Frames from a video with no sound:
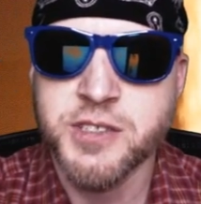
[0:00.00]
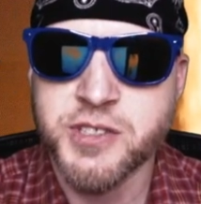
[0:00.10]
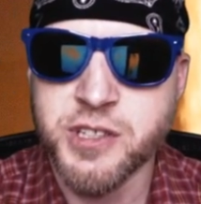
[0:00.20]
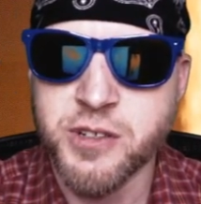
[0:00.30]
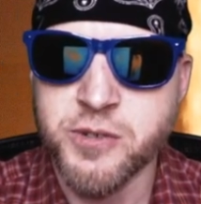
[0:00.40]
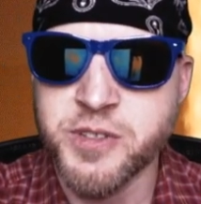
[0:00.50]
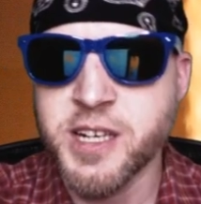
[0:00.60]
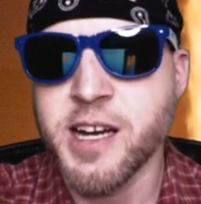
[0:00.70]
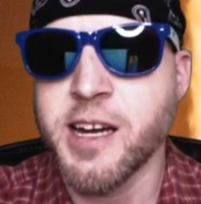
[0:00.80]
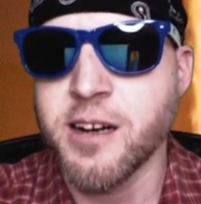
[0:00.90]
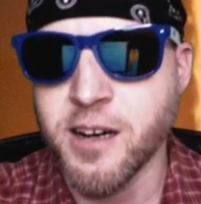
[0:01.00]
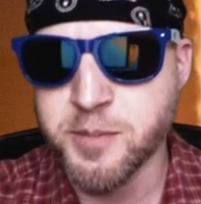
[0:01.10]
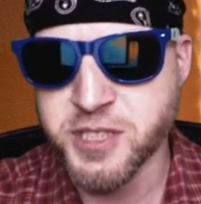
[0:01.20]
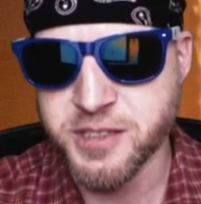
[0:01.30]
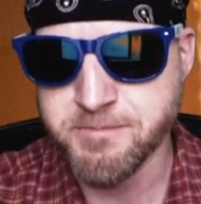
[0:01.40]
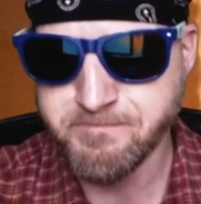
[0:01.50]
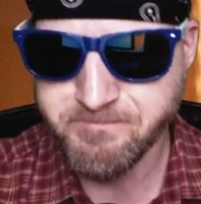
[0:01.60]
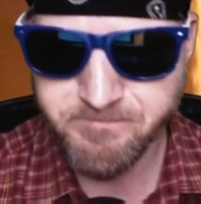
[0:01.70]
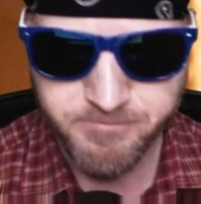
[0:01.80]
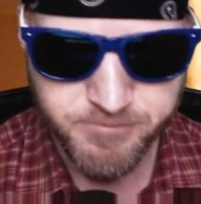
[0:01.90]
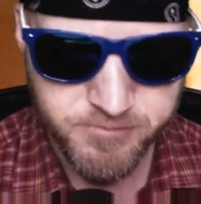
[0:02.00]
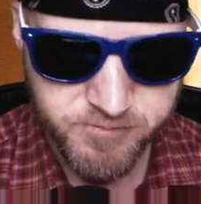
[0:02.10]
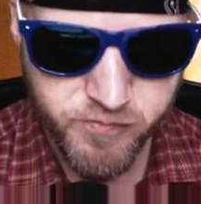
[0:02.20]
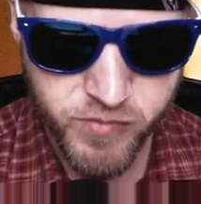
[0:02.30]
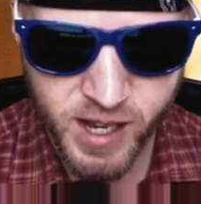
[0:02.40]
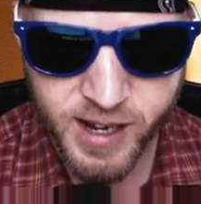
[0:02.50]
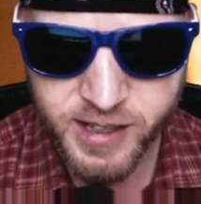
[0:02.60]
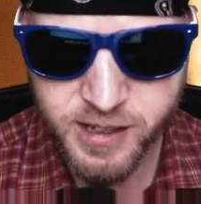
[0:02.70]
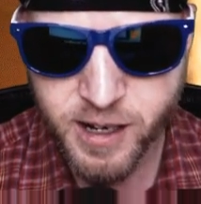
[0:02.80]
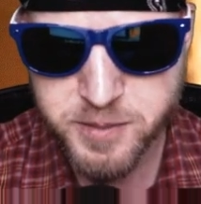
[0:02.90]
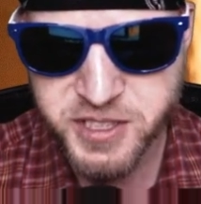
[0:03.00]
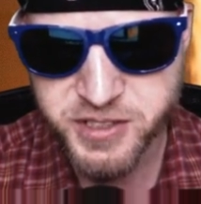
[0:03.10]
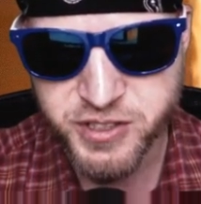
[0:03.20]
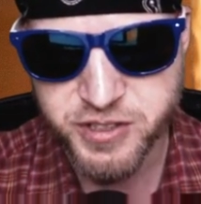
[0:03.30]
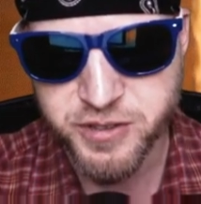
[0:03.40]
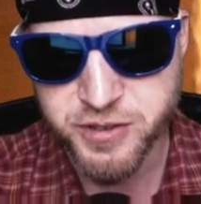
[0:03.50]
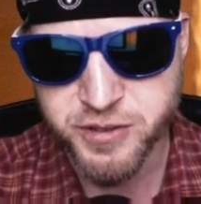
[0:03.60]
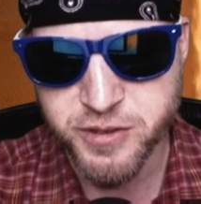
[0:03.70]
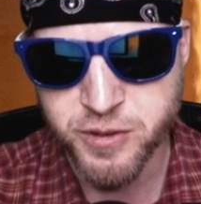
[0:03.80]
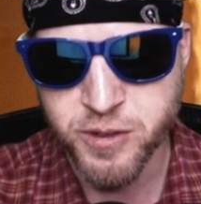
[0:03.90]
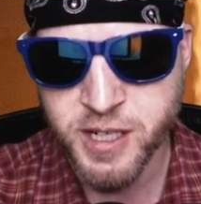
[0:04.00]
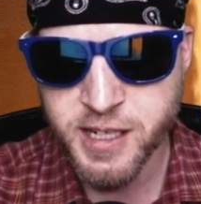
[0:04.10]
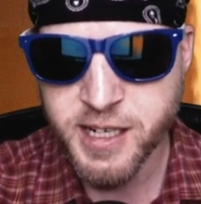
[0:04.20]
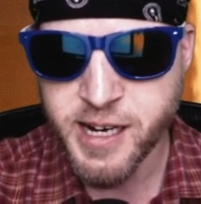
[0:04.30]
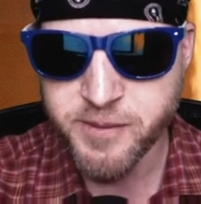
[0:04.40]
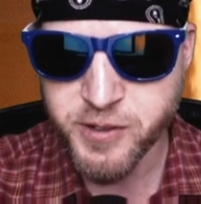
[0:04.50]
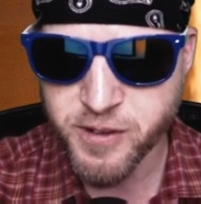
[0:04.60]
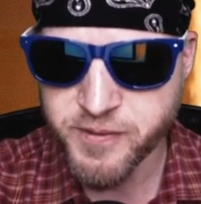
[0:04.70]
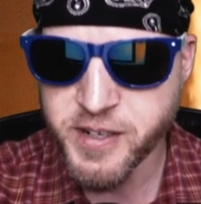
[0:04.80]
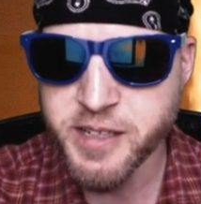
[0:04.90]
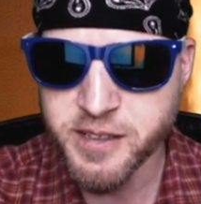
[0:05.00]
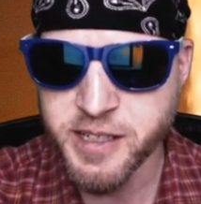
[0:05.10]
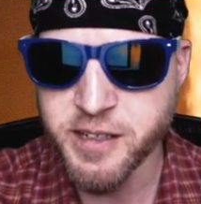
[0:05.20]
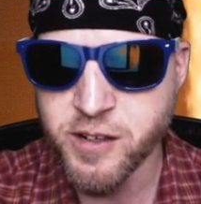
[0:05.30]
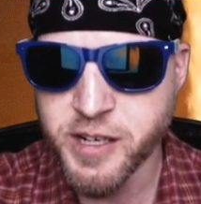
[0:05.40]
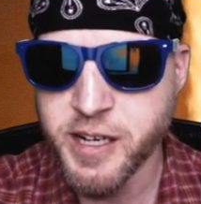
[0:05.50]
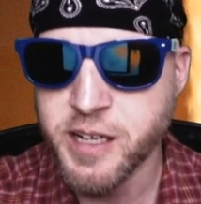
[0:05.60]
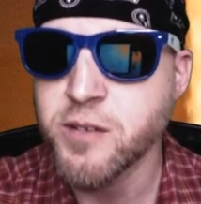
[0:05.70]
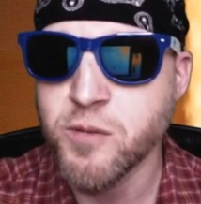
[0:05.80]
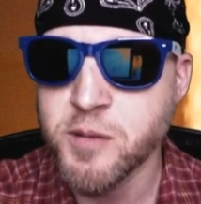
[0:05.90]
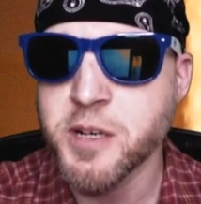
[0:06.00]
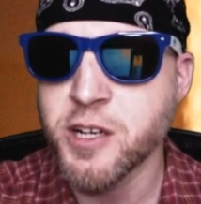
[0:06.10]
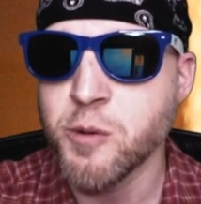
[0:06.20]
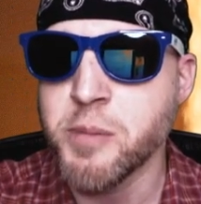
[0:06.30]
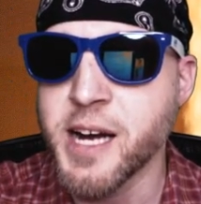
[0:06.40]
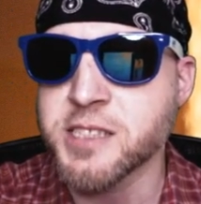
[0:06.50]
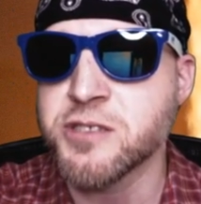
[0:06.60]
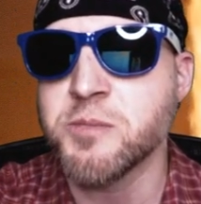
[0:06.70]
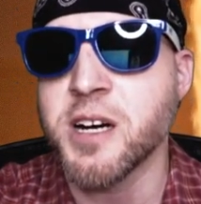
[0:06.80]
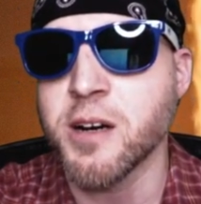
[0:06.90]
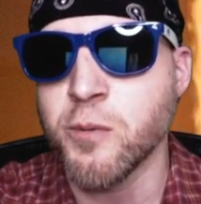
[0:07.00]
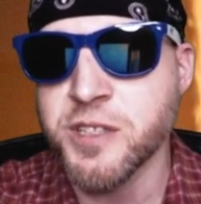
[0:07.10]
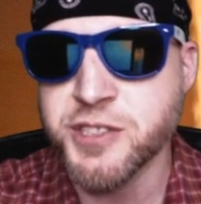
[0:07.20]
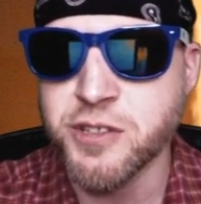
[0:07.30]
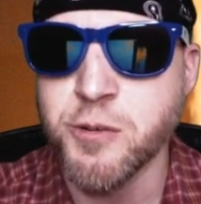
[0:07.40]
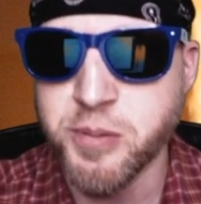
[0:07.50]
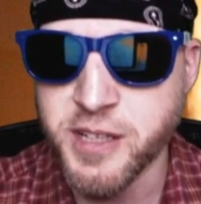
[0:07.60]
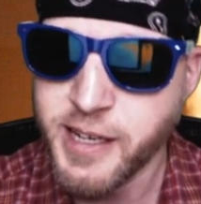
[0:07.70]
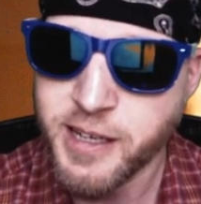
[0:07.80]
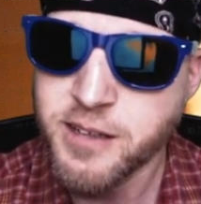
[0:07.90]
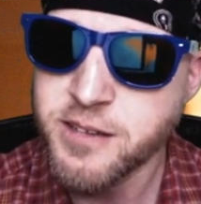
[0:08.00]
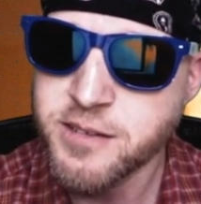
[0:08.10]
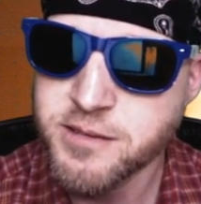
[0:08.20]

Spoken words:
So then I had an option. I had the option to, after failing, okay, well, I'm going to go back to my original plan.